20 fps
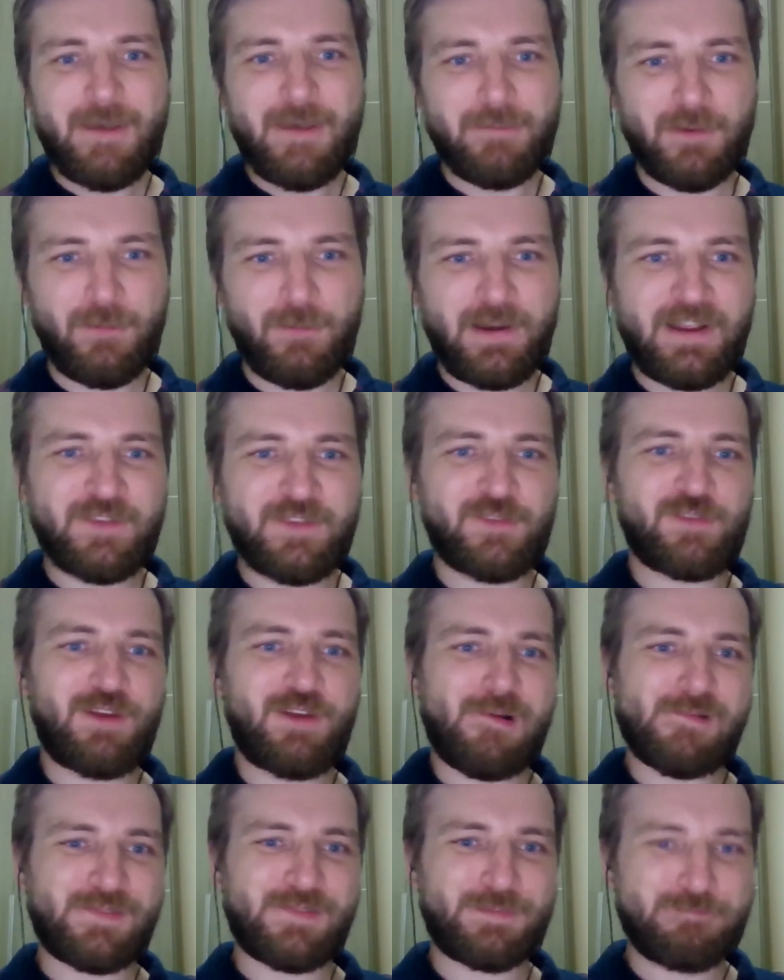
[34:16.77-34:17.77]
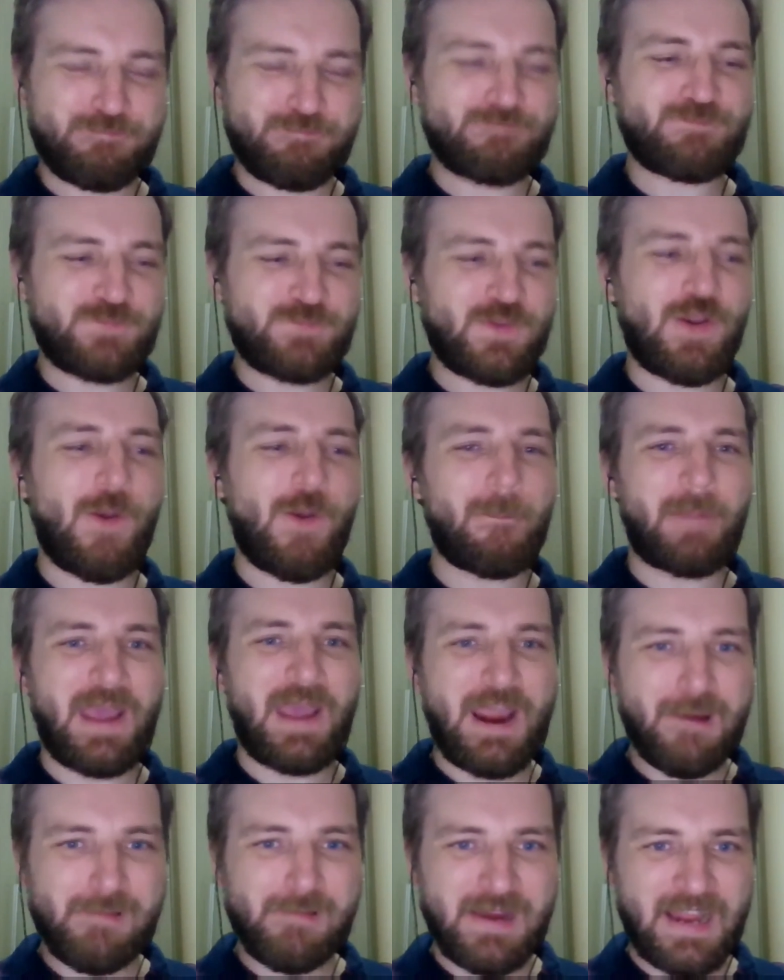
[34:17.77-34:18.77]
But when I start
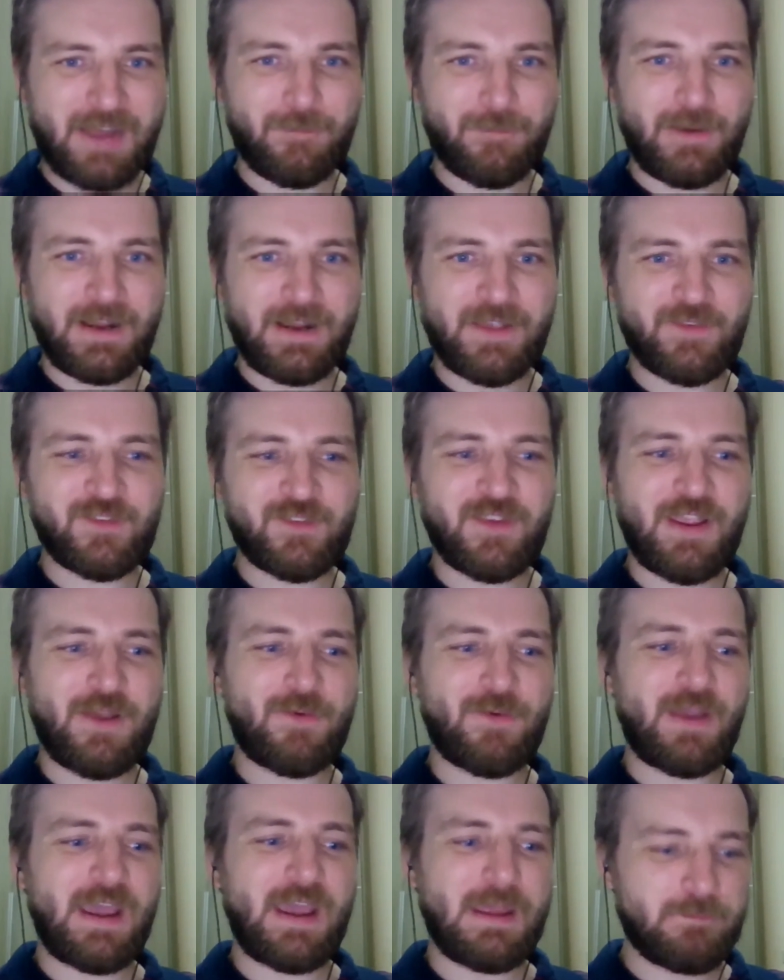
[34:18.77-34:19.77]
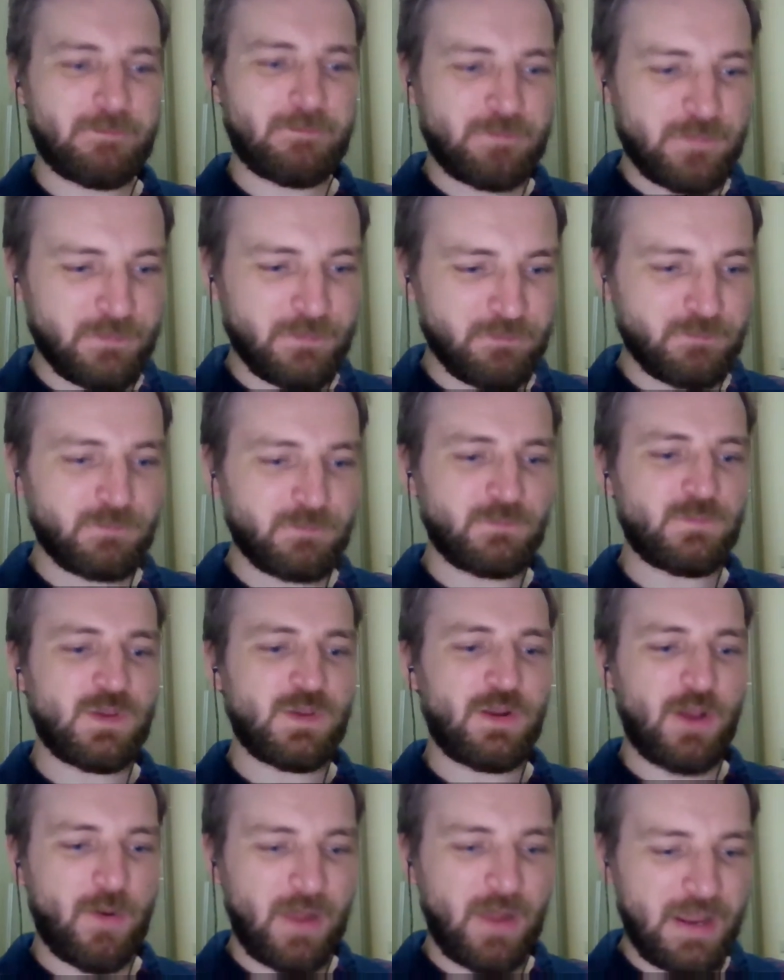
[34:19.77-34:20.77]
comparing, and when I say, okay,
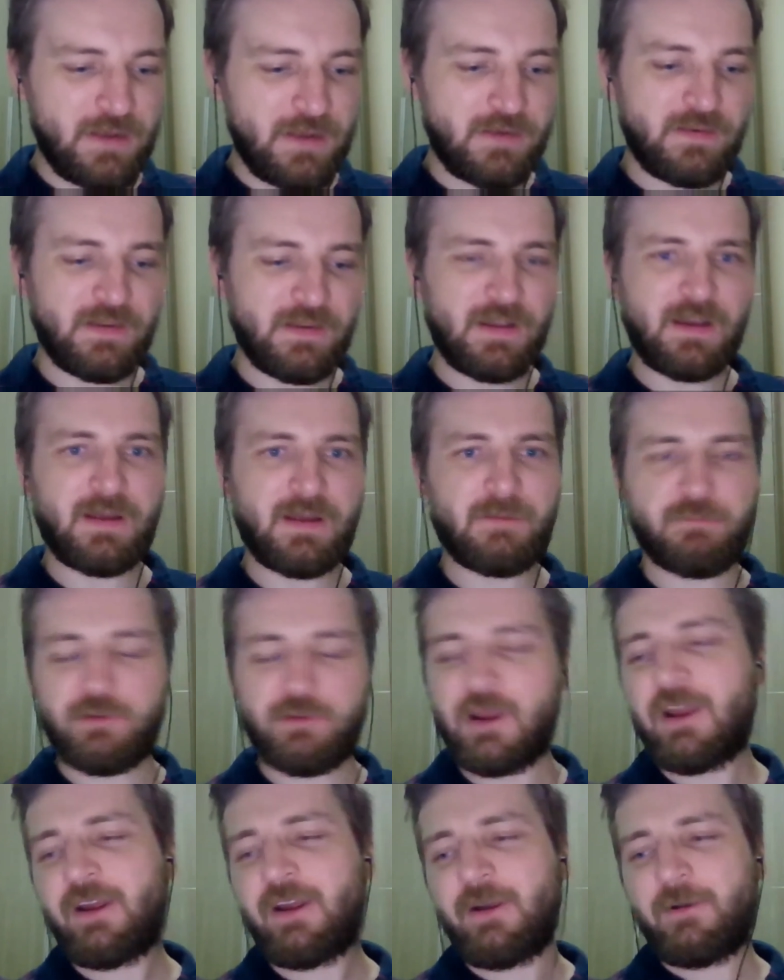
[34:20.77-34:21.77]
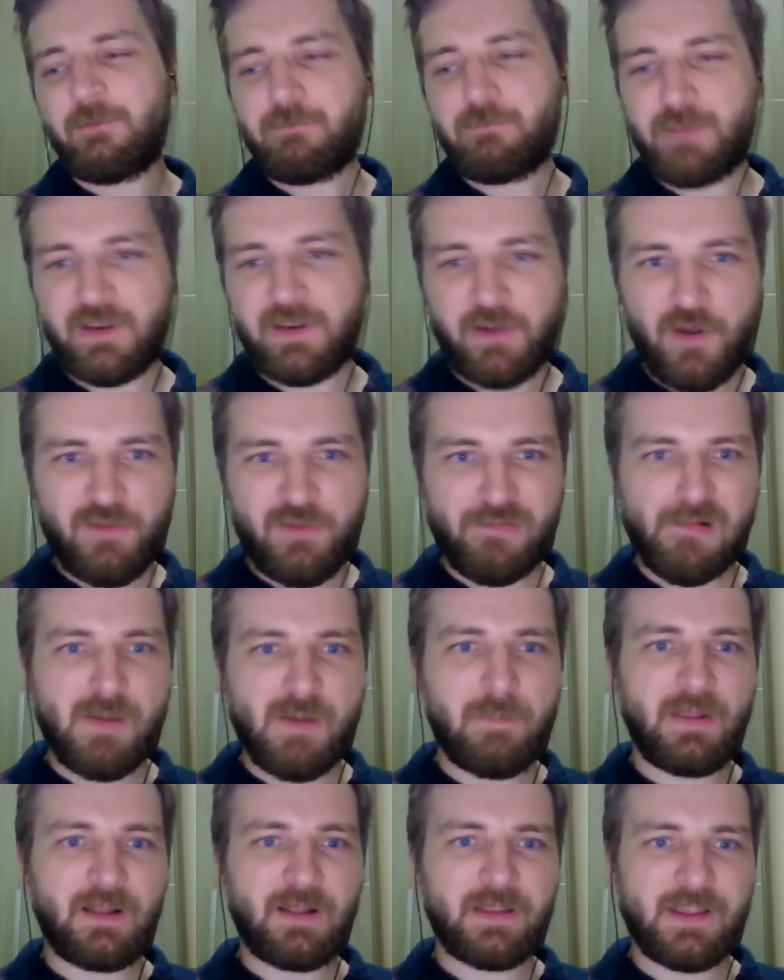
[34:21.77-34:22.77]
you know, India, bit over
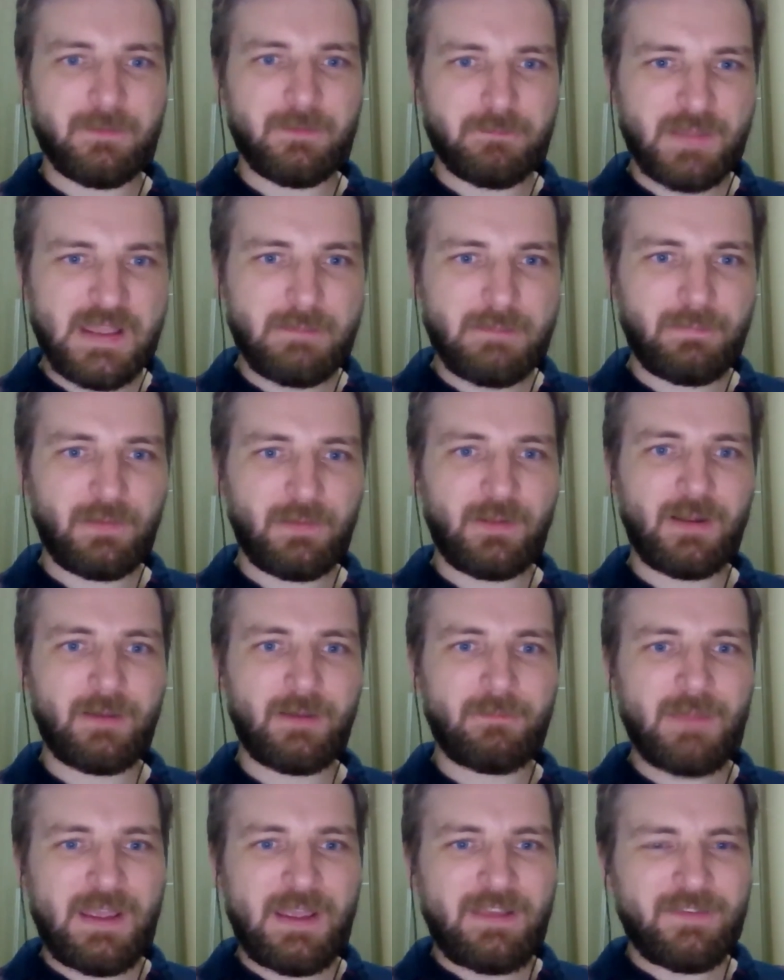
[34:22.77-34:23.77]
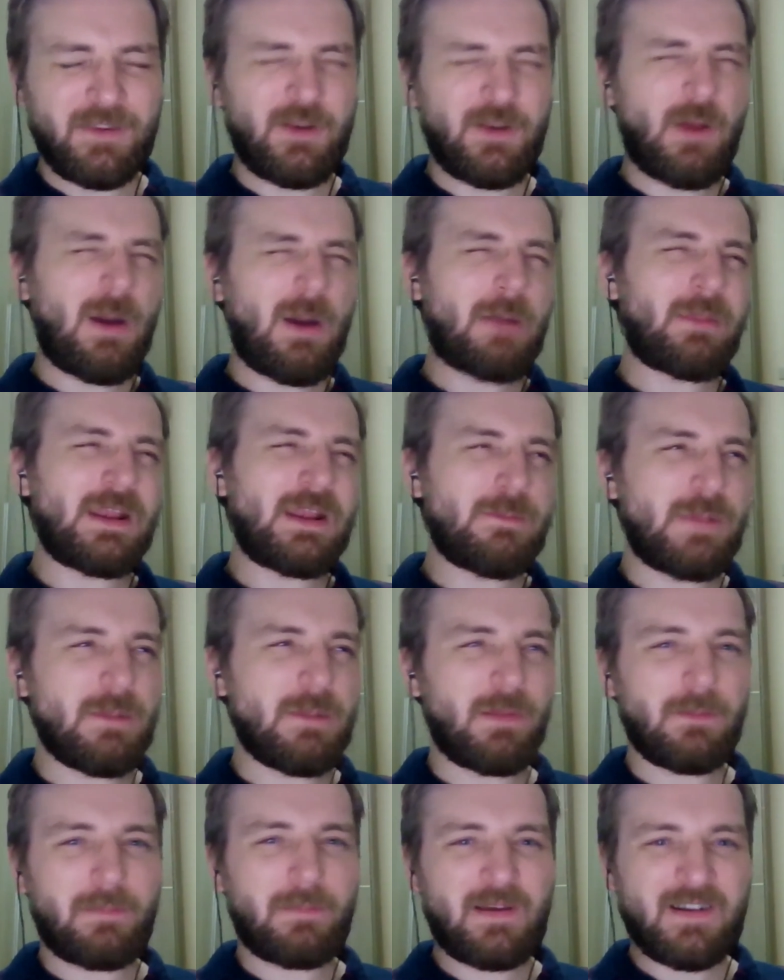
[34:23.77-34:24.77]
1 billion people, you know how many
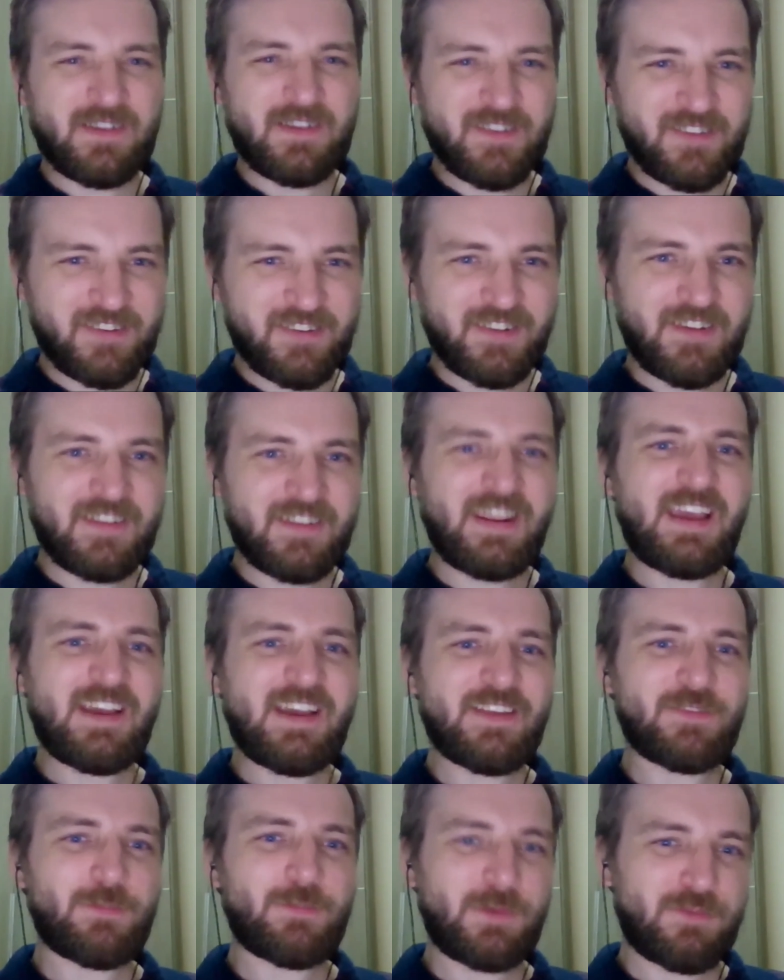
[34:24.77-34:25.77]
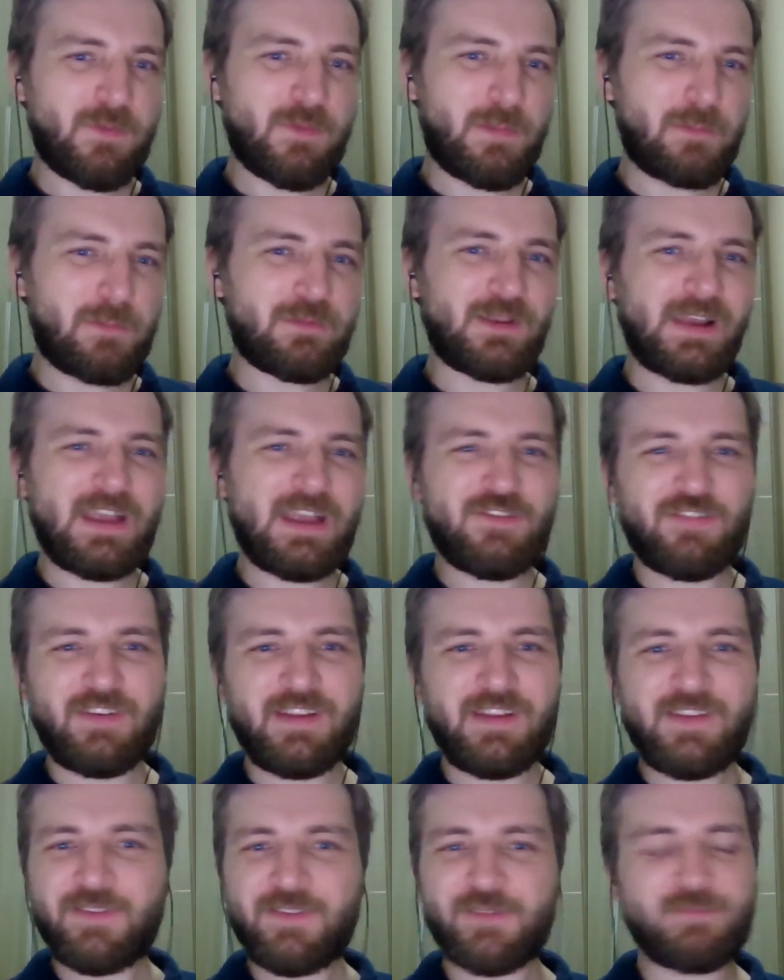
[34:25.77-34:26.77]
people Pakistan has, what the
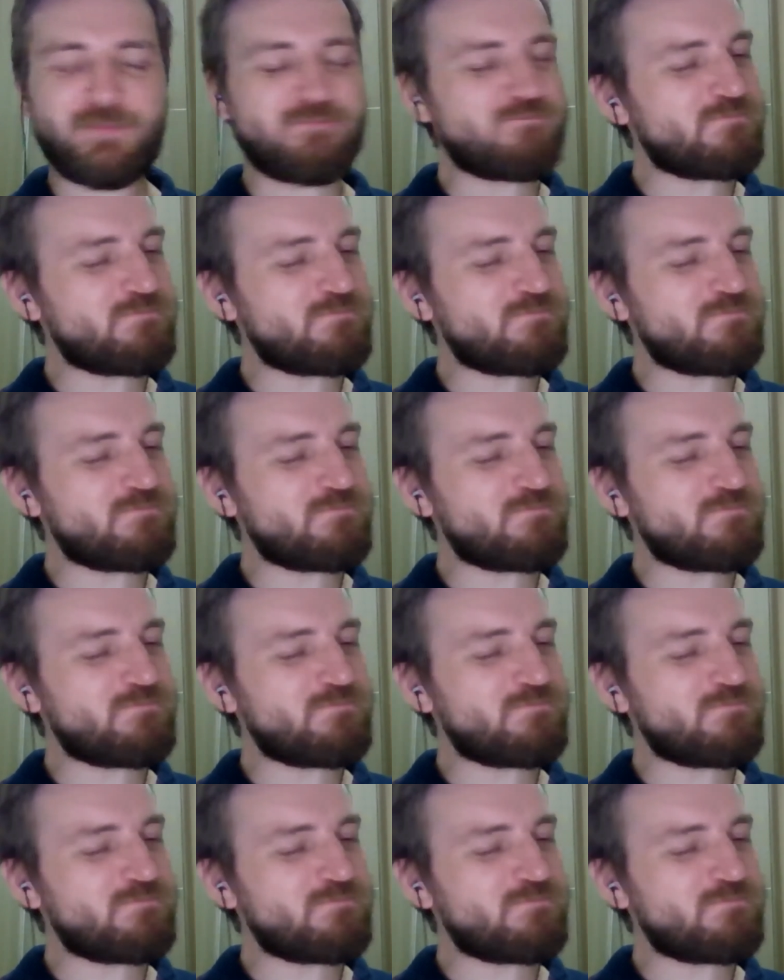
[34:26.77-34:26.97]
population is?